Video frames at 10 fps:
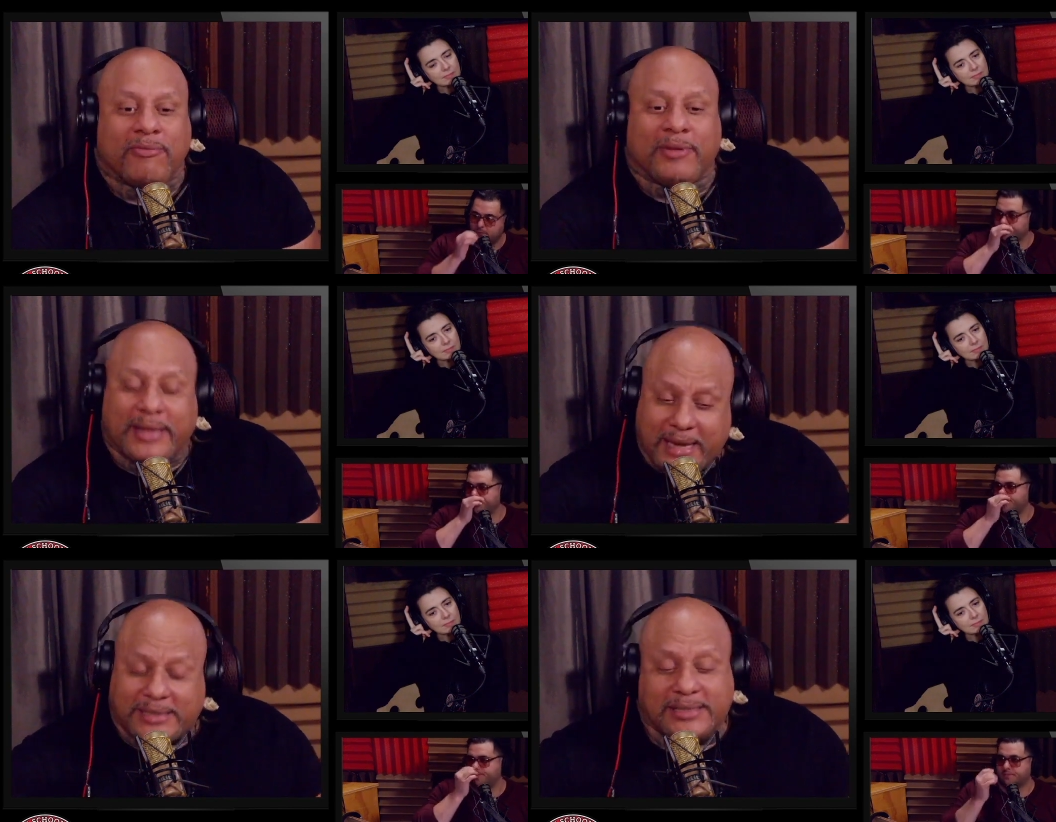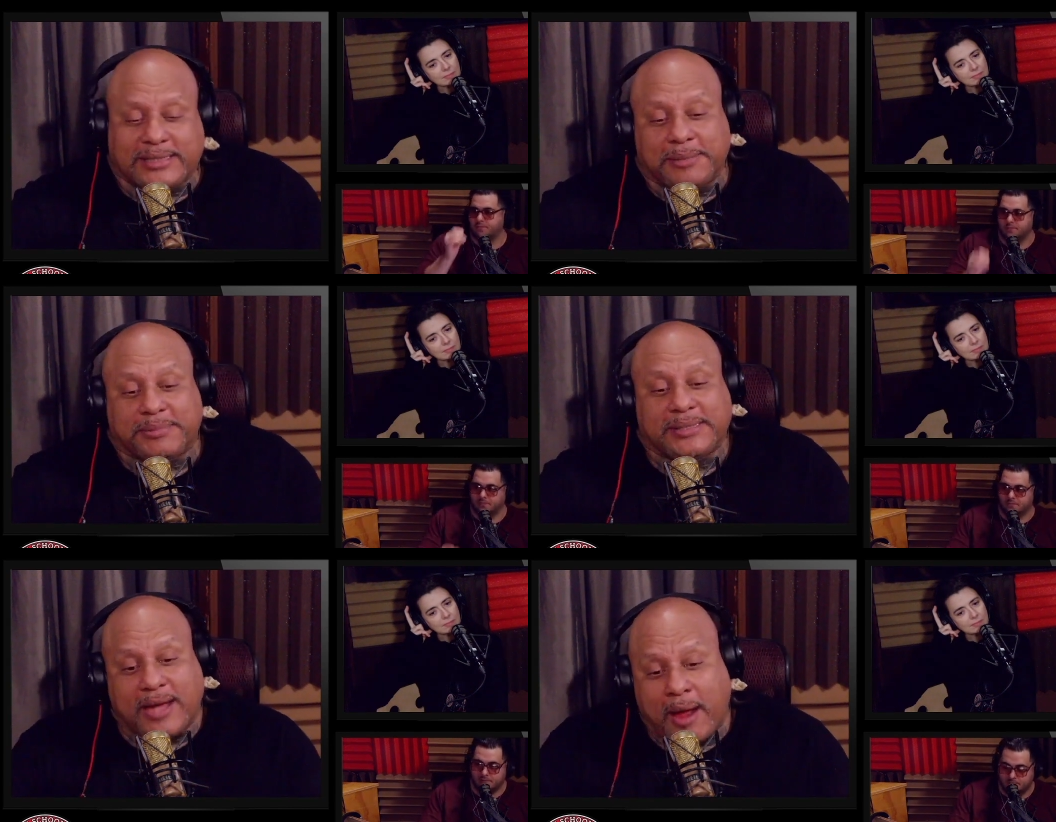Speaker 1: Relationships
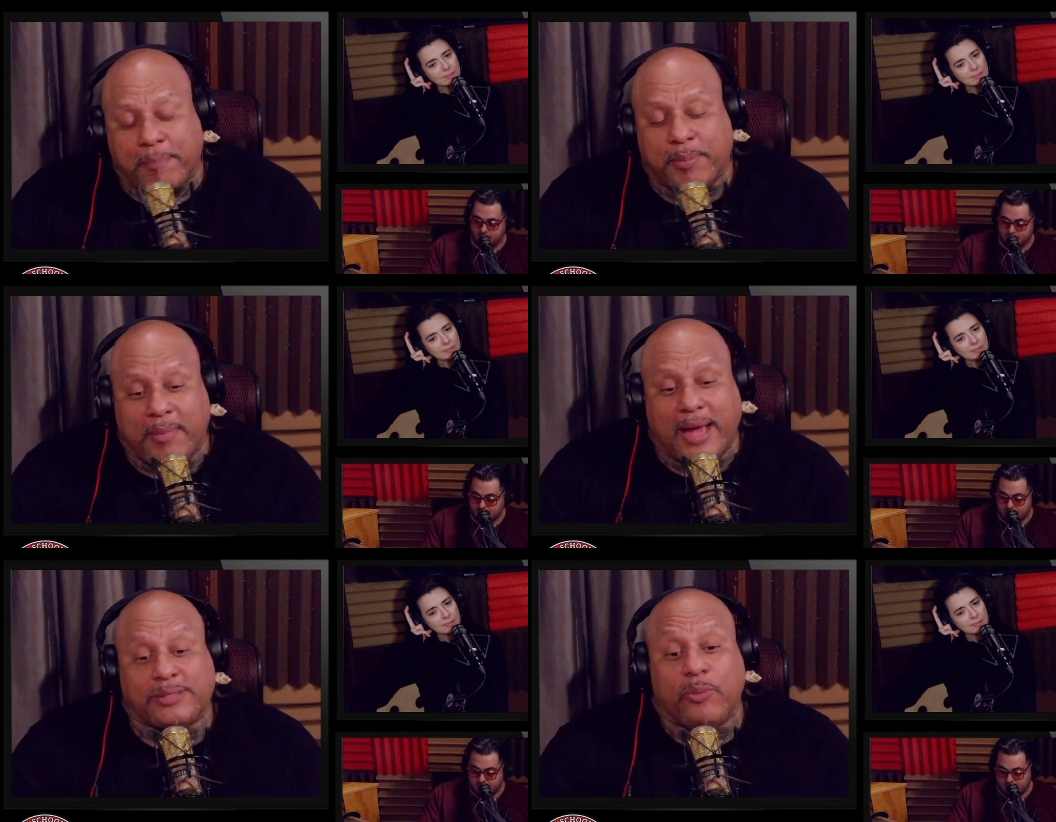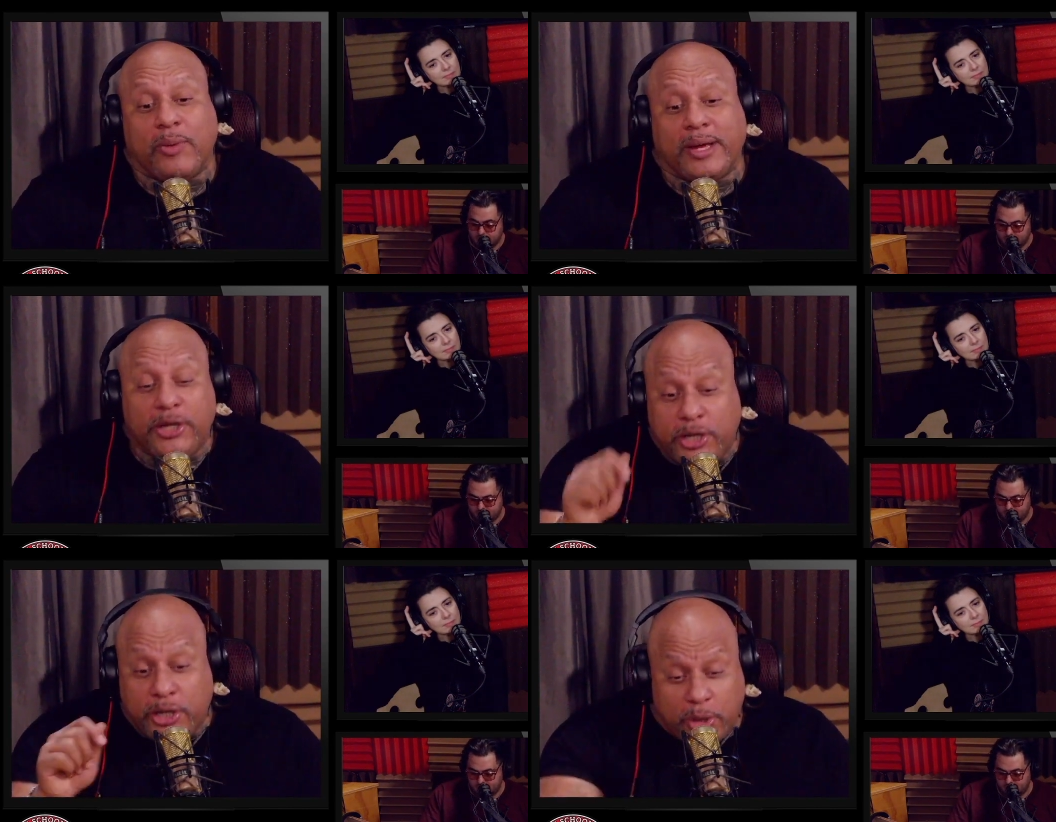is compromise when
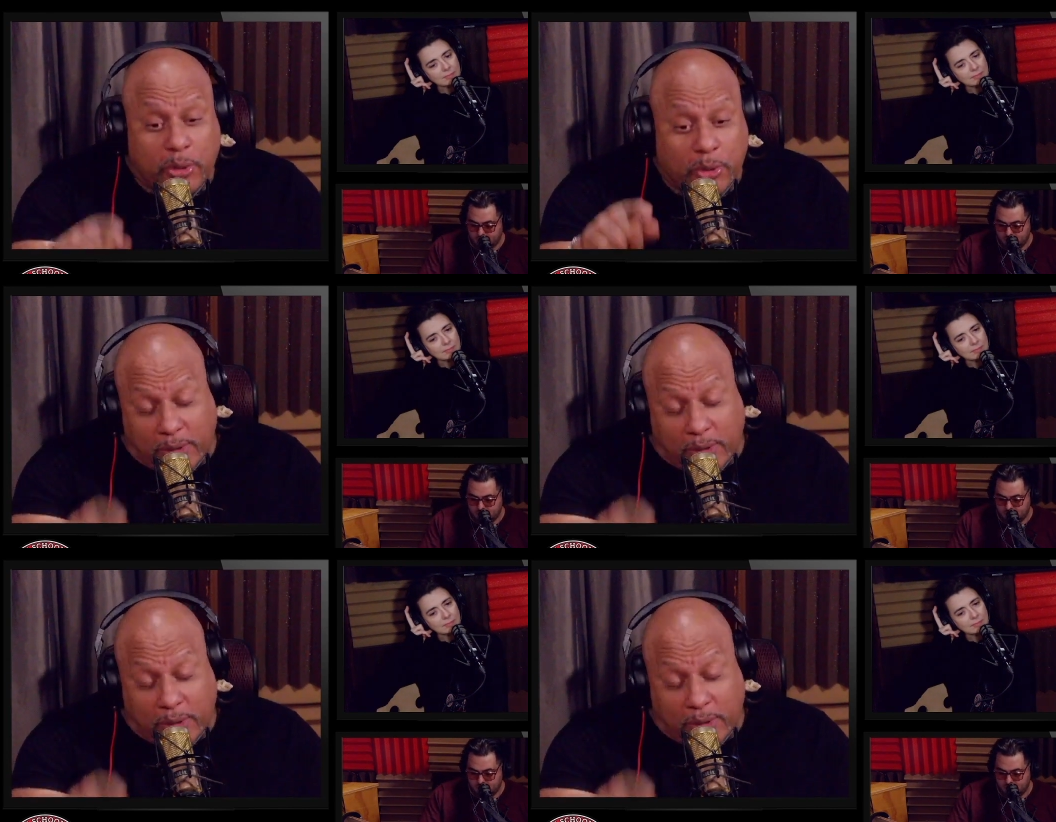you,